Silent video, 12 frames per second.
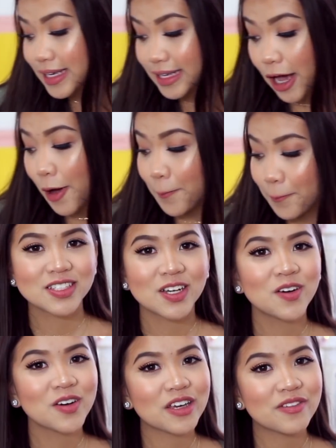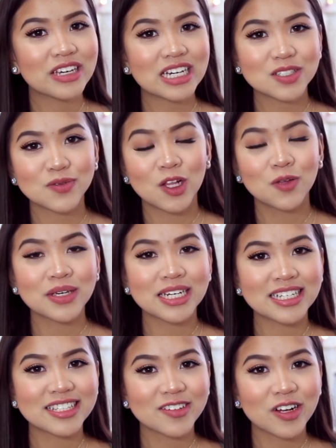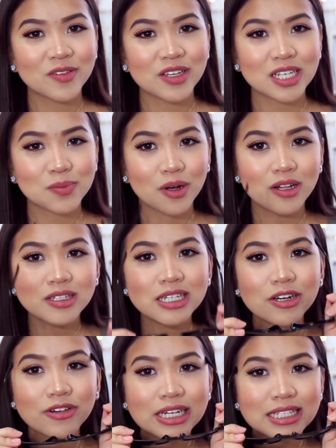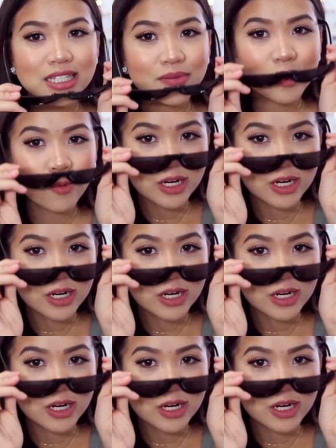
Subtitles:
yeah, so if you guys follow me on Instagram, you guys probably already seen me